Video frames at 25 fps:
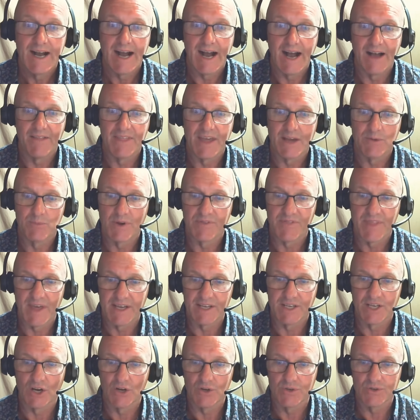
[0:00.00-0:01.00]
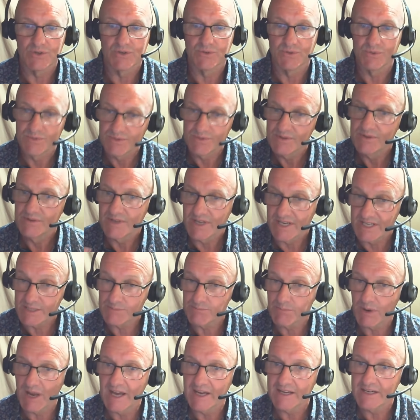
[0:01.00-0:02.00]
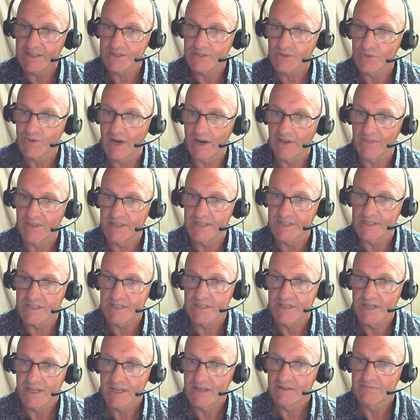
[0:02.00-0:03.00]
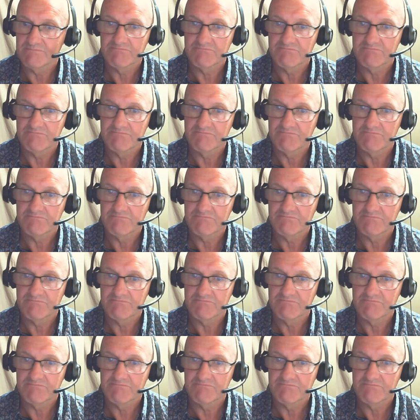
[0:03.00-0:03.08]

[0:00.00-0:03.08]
and then when they go to explain it to others,